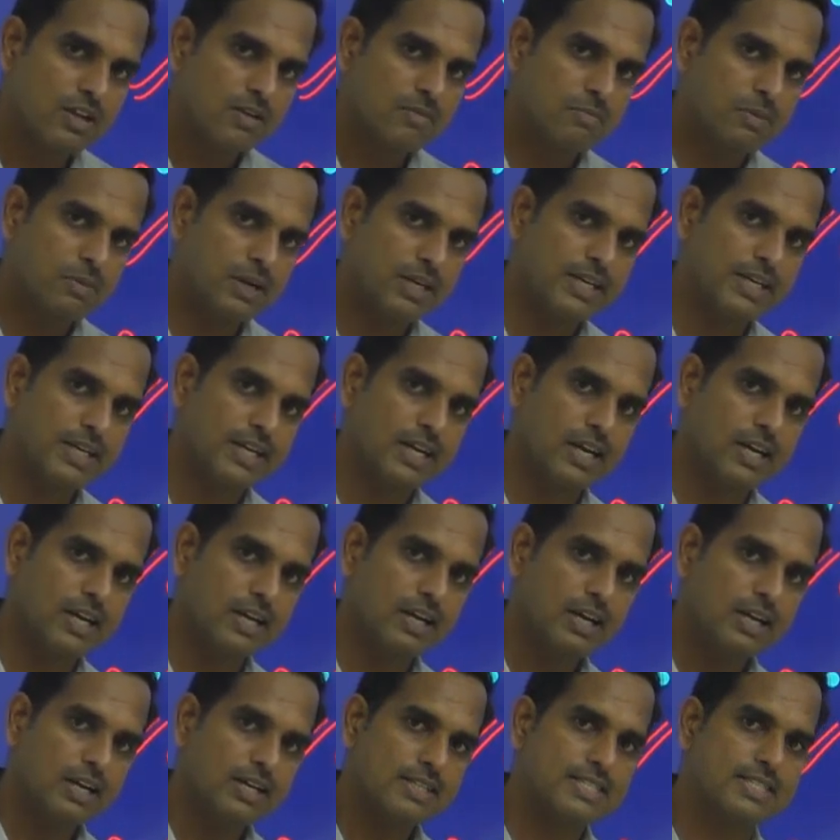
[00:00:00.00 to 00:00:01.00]

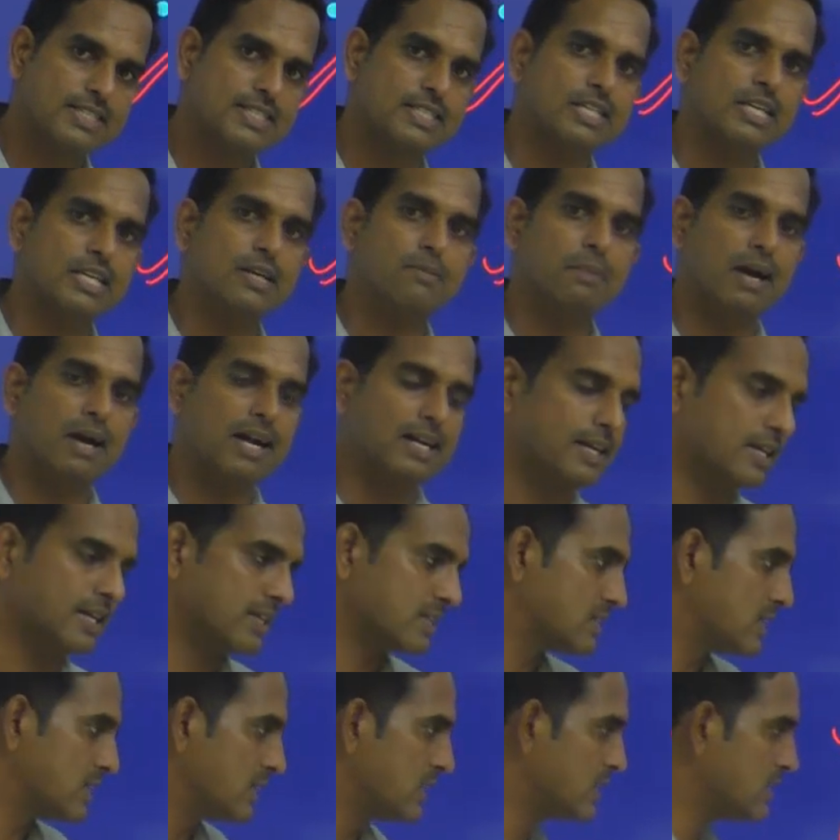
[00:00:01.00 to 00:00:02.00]
particular C
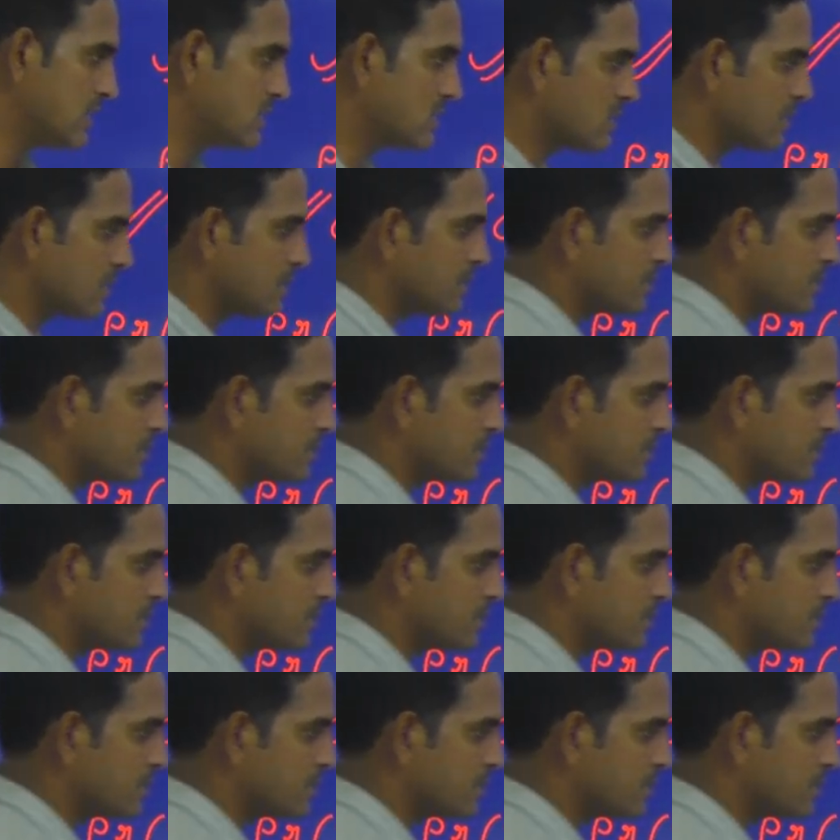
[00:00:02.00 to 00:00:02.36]
matrix. That is,